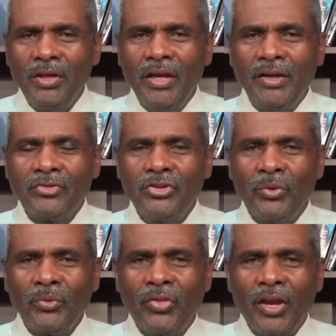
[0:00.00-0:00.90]
as
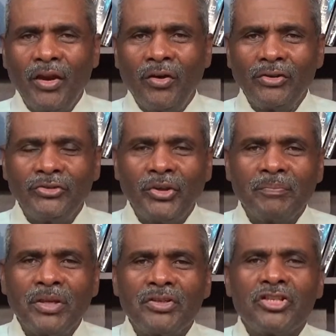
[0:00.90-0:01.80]
though they are
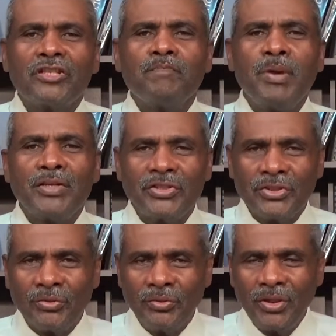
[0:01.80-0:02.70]
something
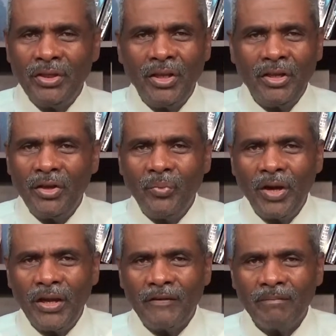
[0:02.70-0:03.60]
special in any
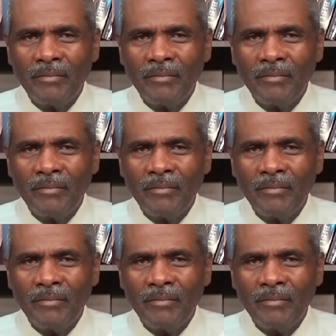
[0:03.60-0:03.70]
way.